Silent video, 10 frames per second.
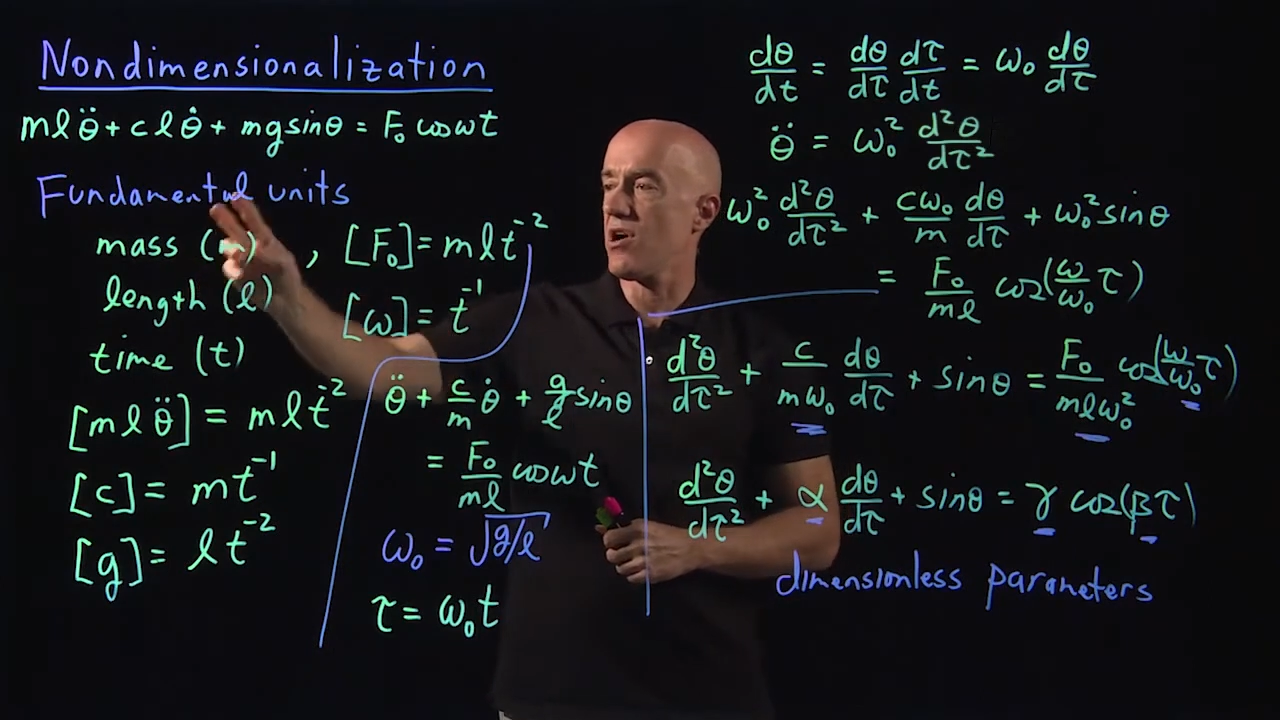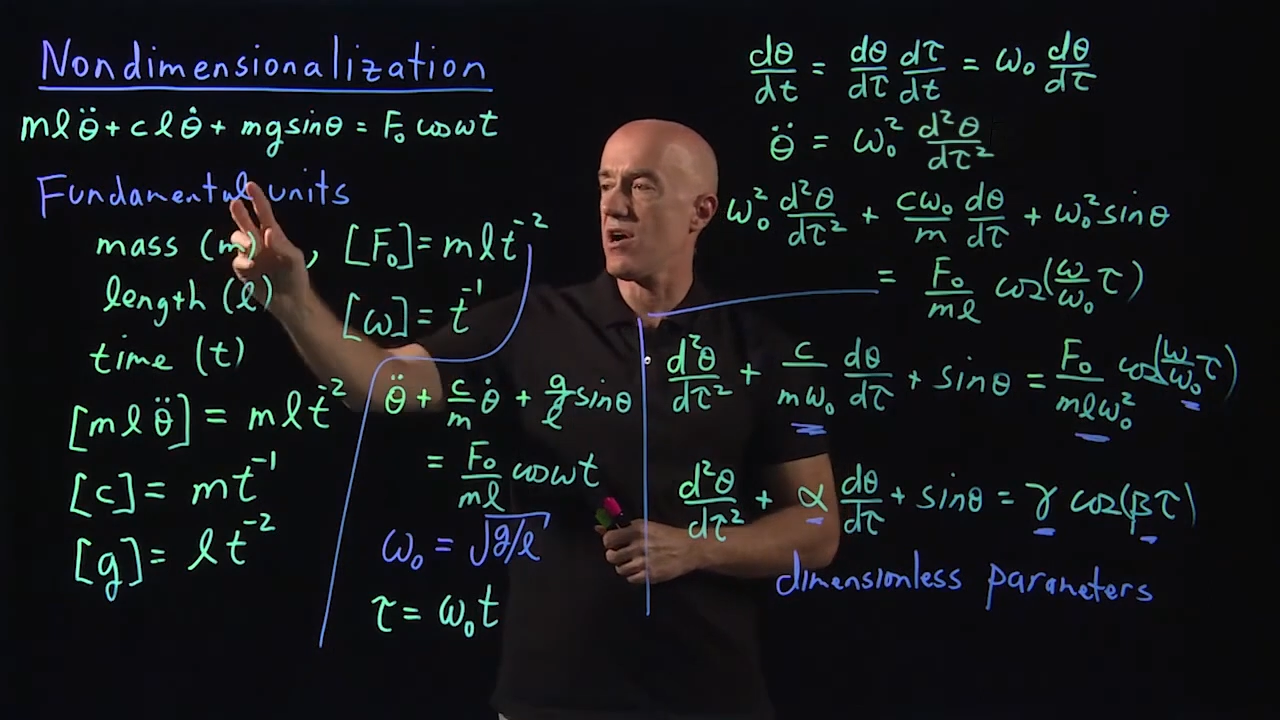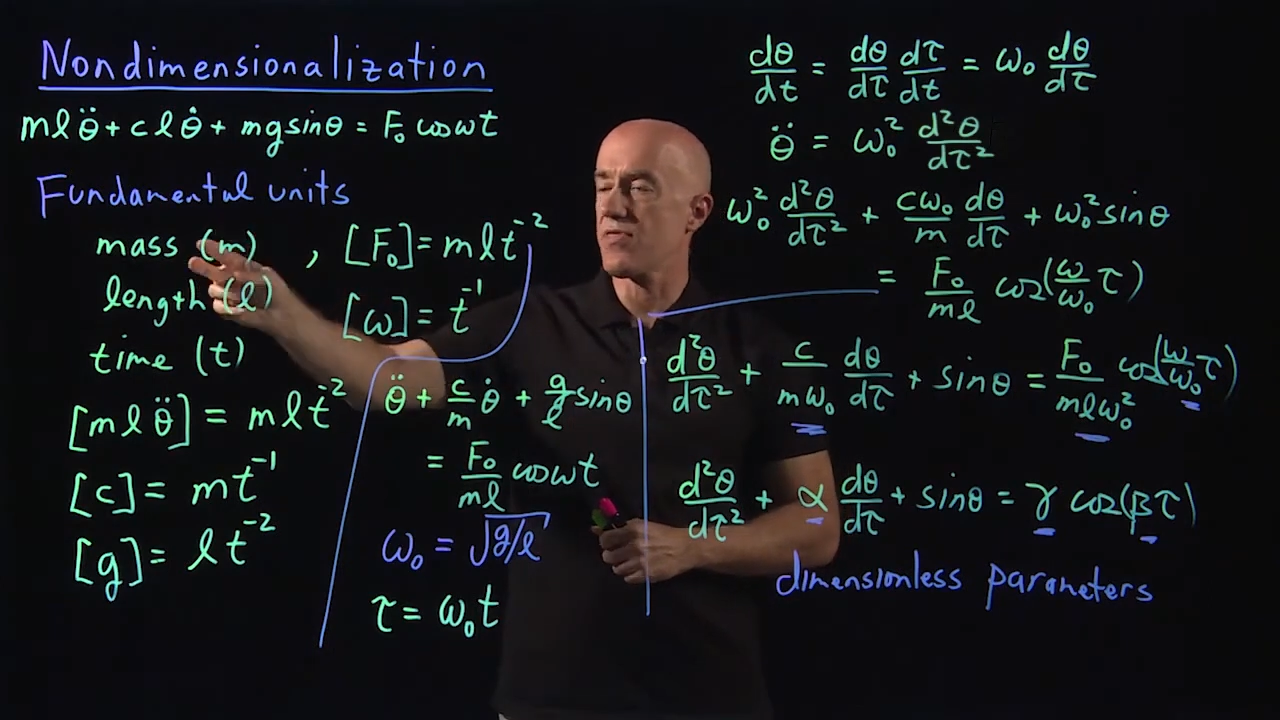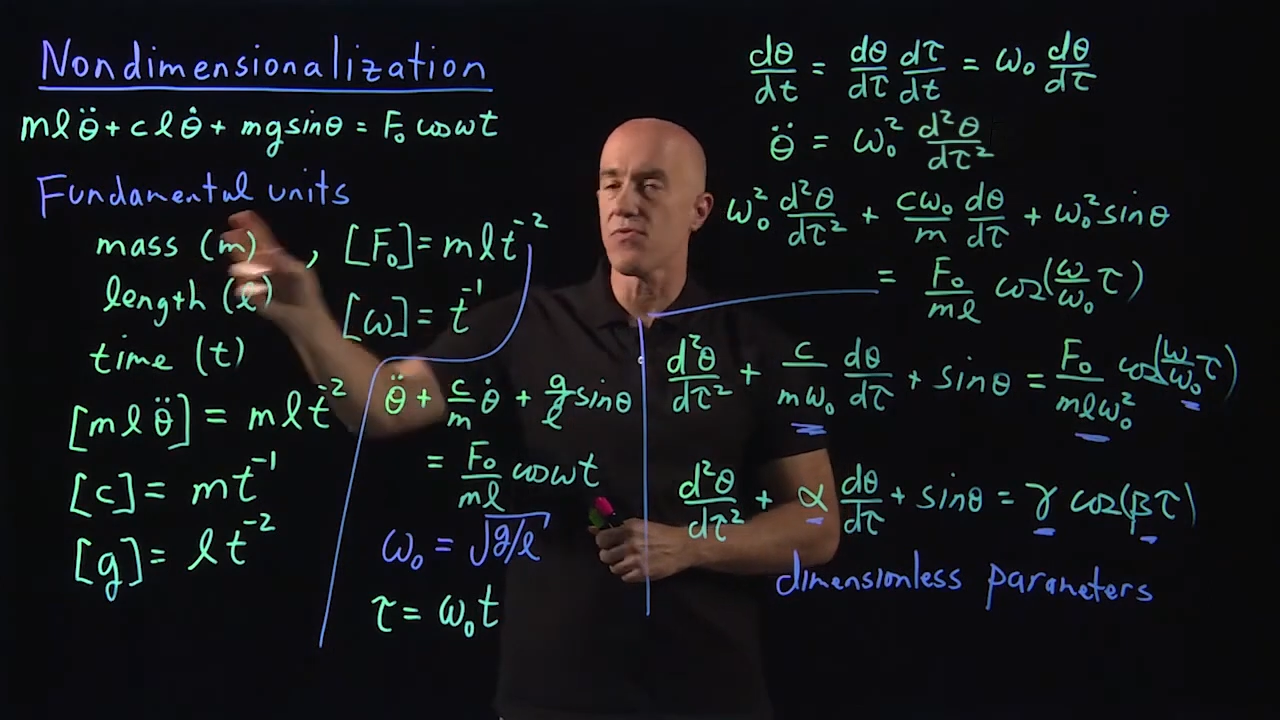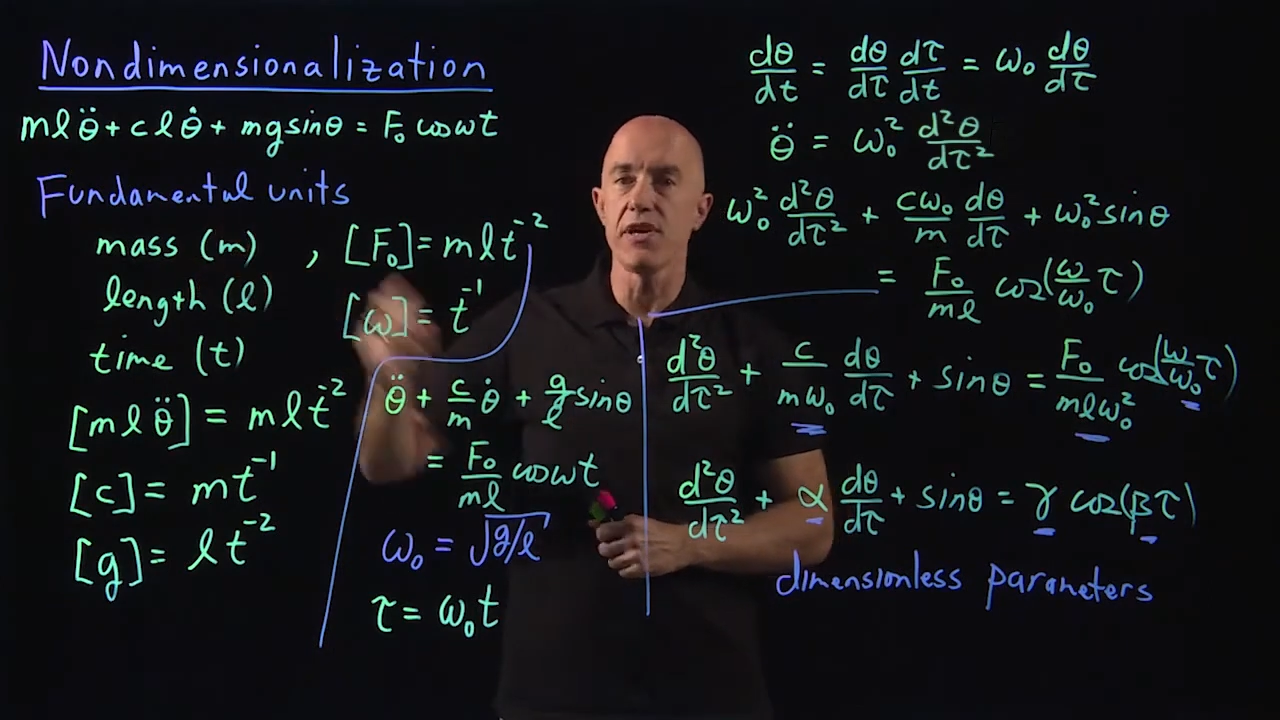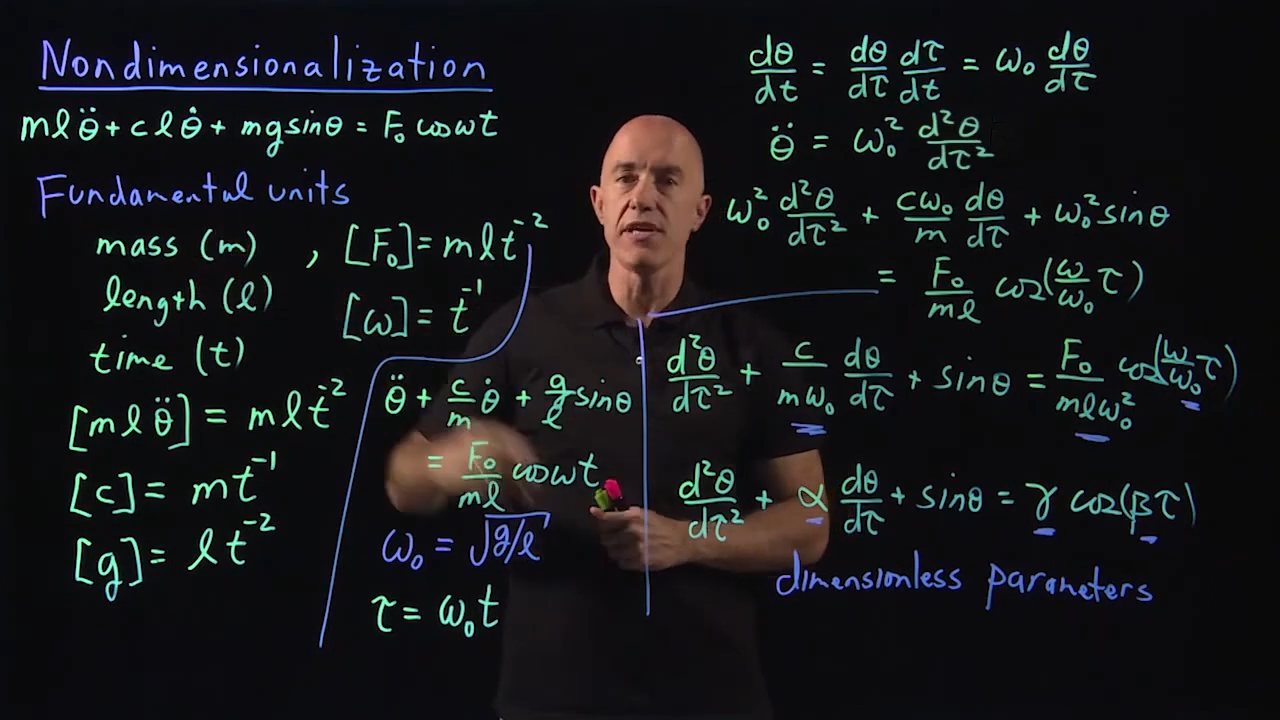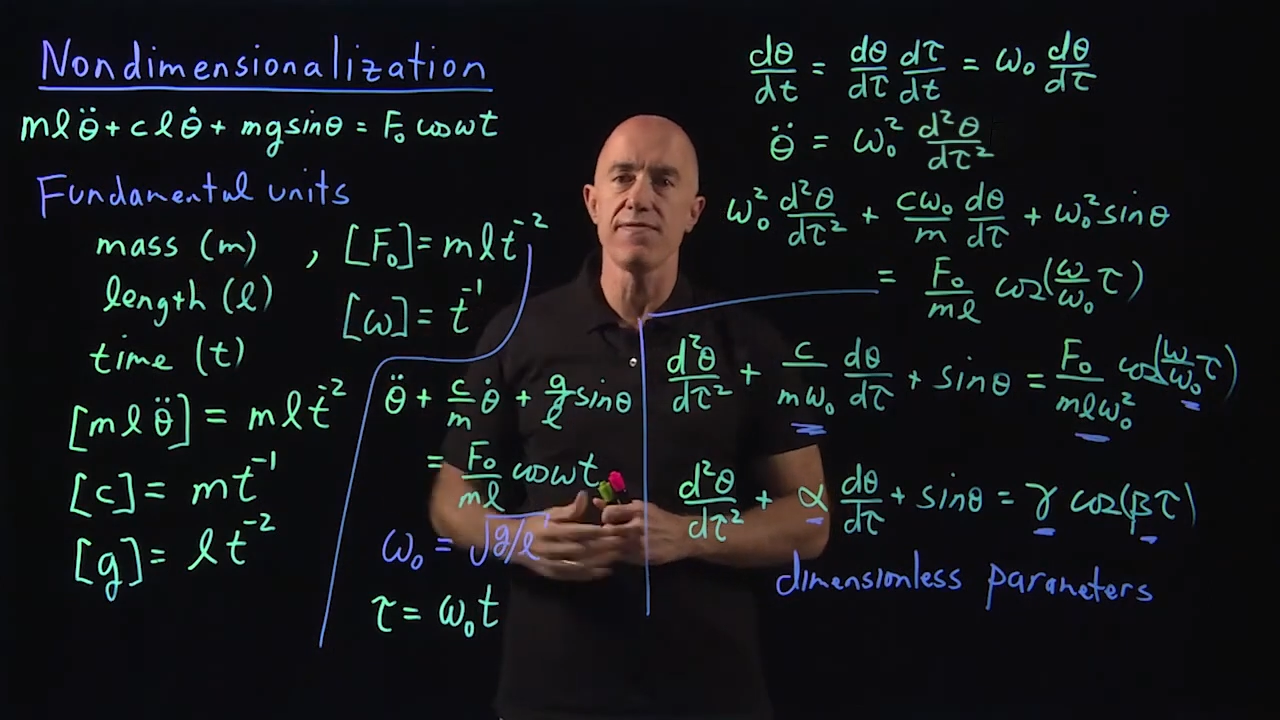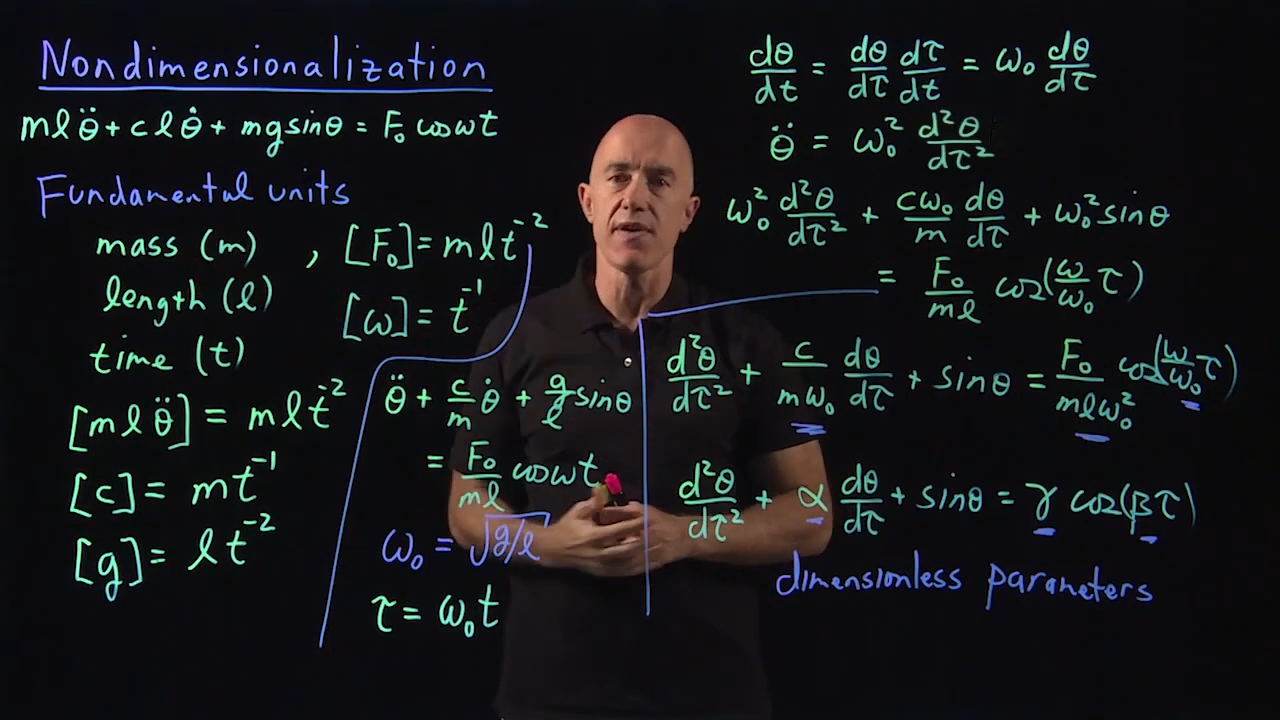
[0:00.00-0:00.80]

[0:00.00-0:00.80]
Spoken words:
are three